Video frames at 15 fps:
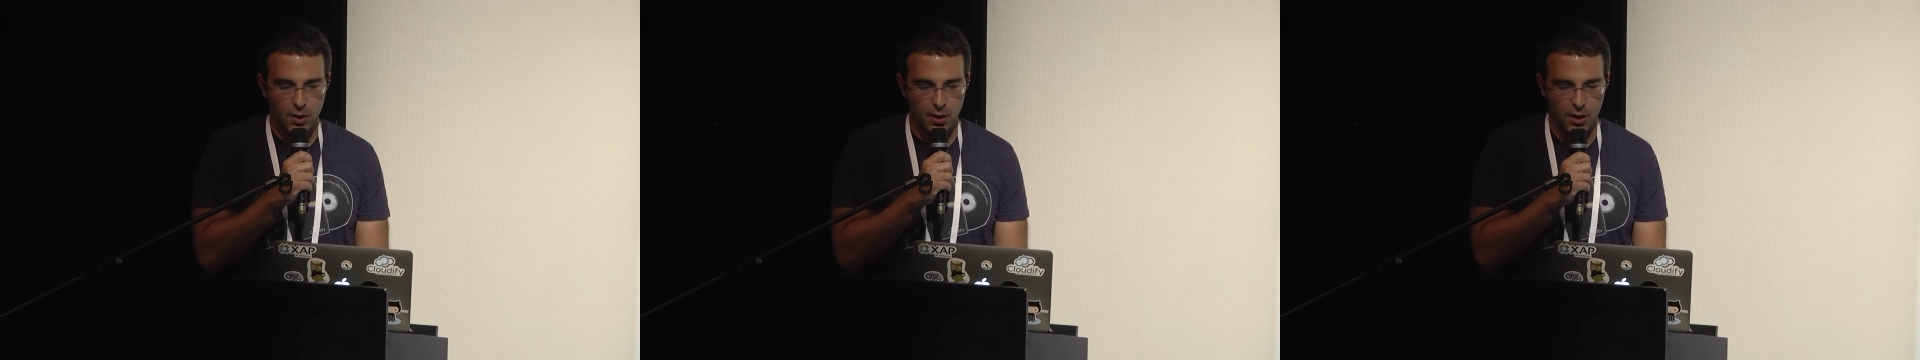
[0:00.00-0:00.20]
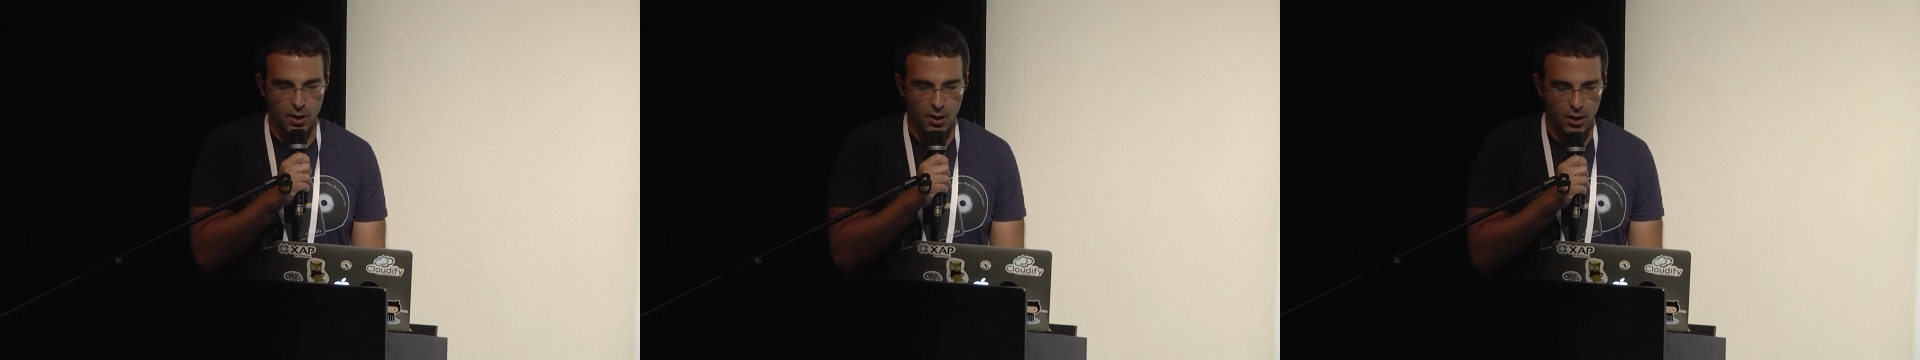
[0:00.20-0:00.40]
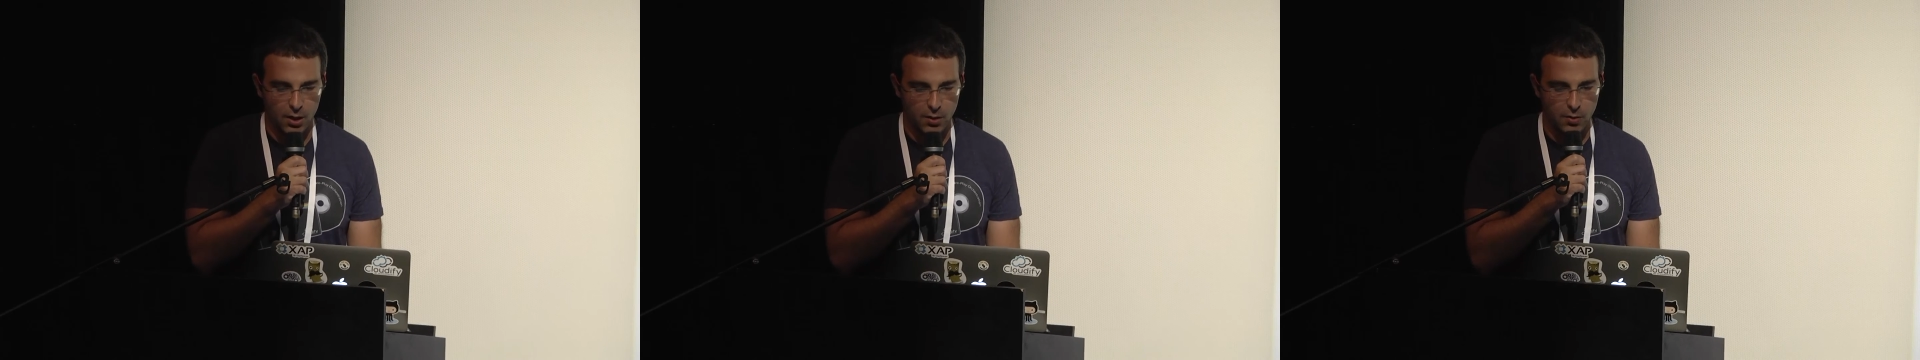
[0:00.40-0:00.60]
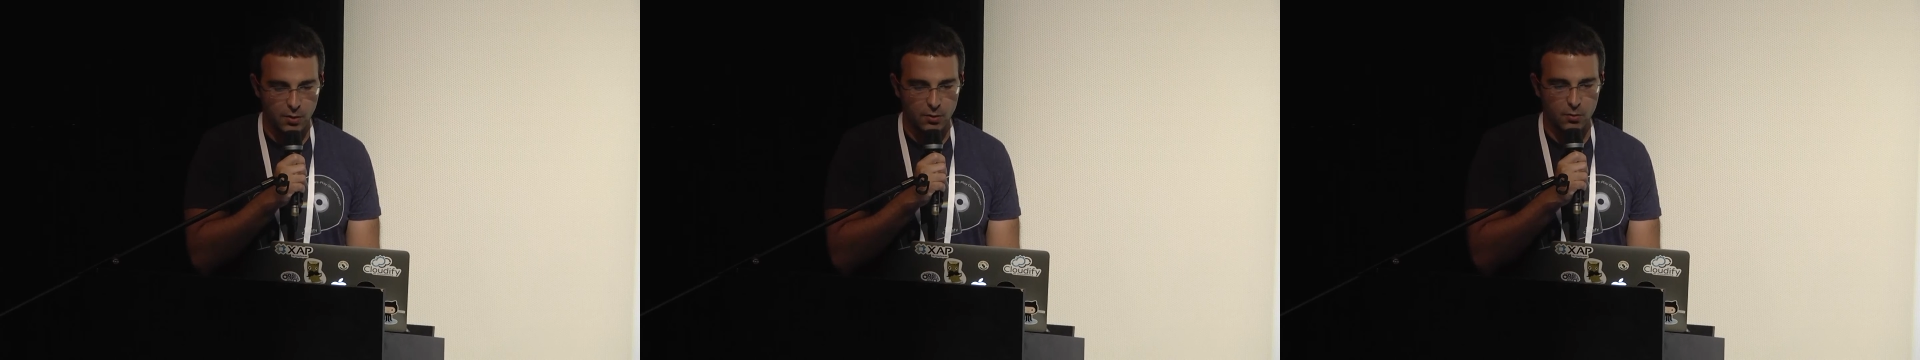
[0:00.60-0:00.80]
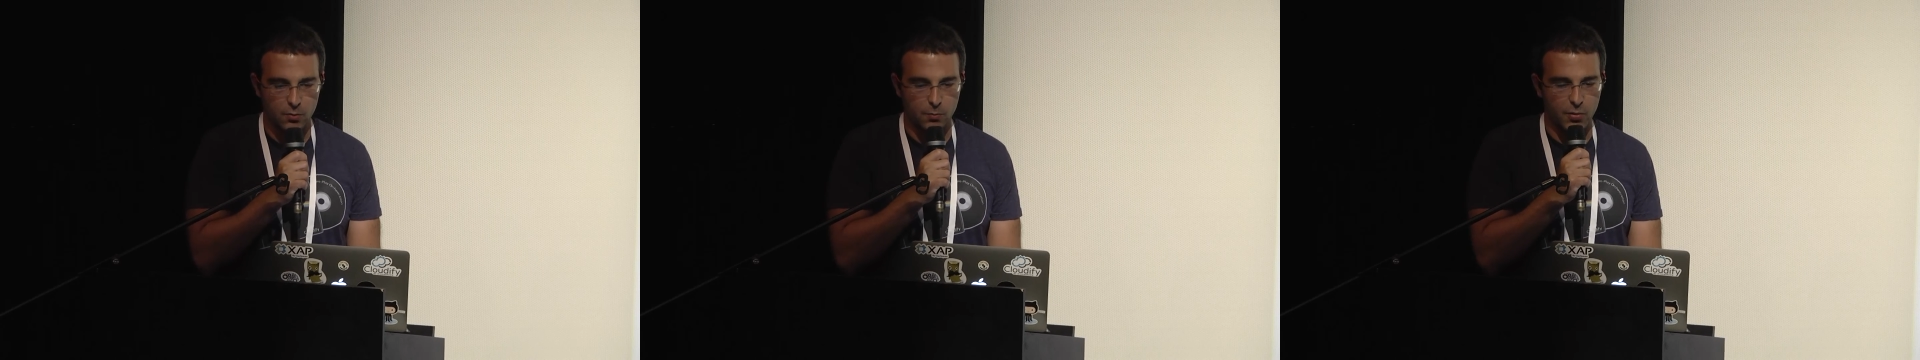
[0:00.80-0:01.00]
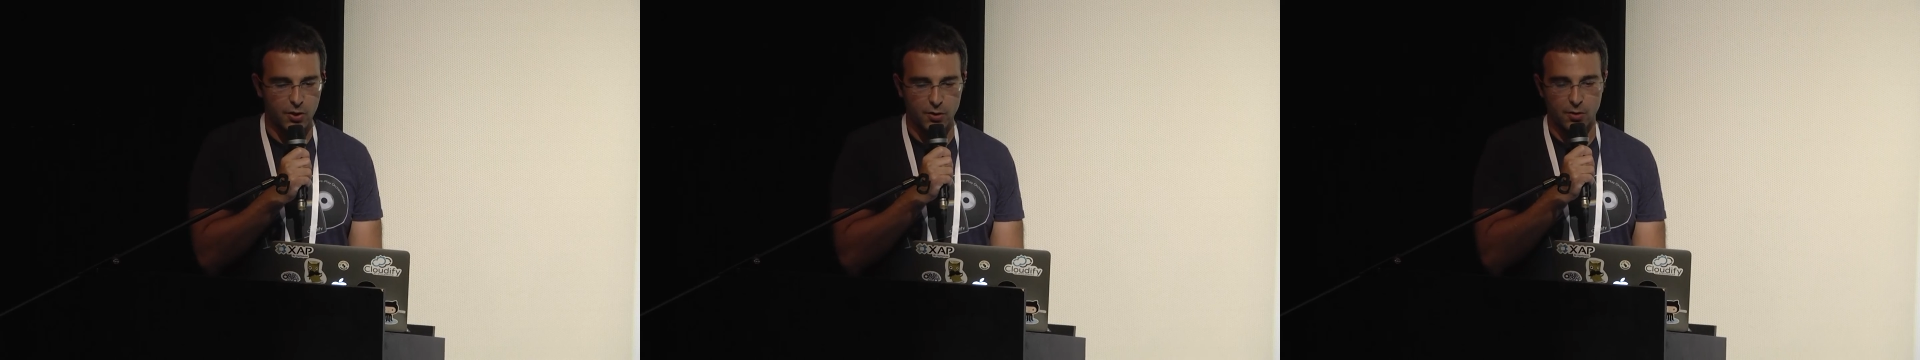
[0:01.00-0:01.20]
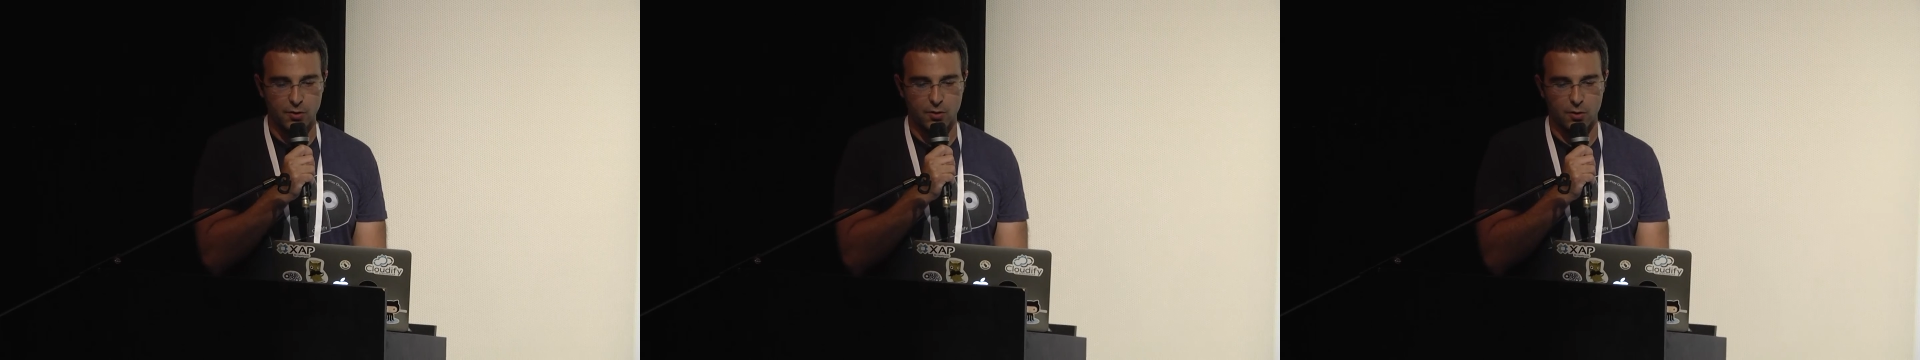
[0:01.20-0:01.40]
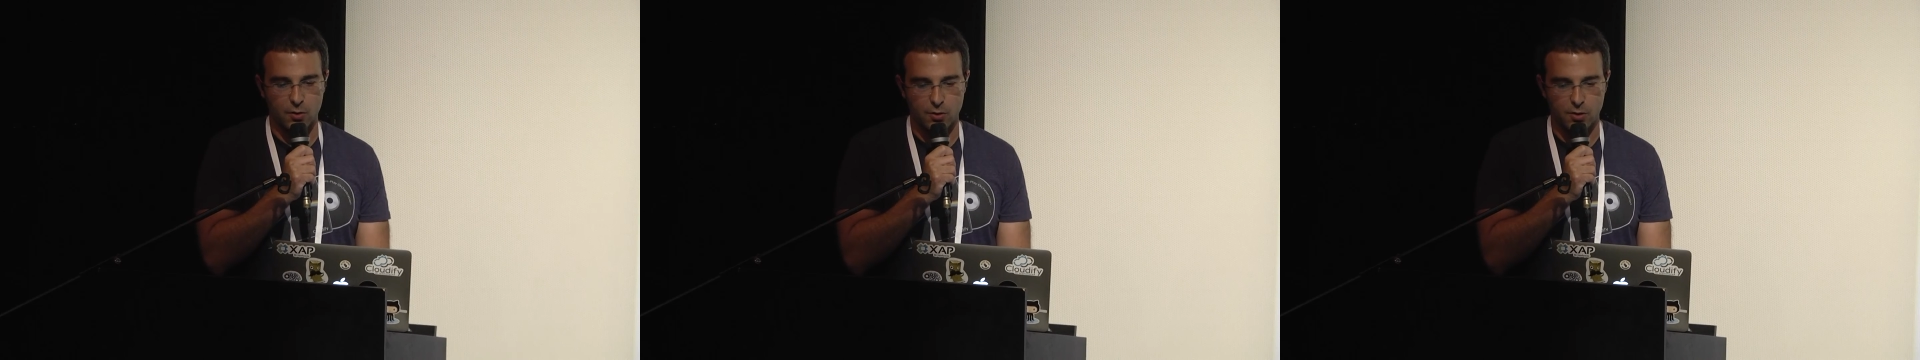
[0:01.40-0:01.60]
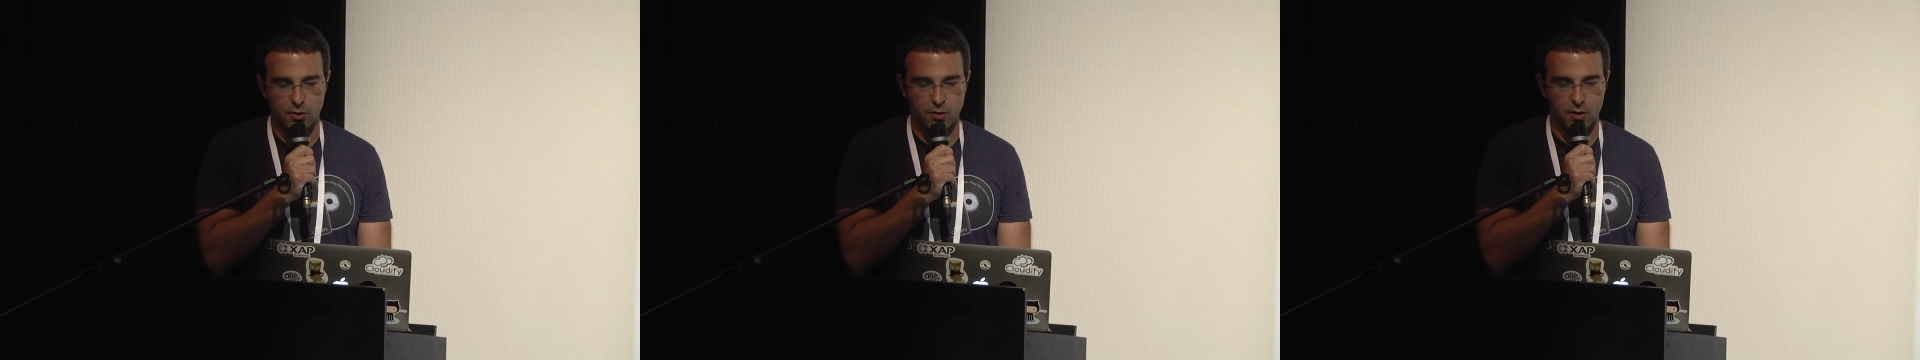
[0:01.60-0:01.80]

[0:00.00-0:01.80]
You need to build your solution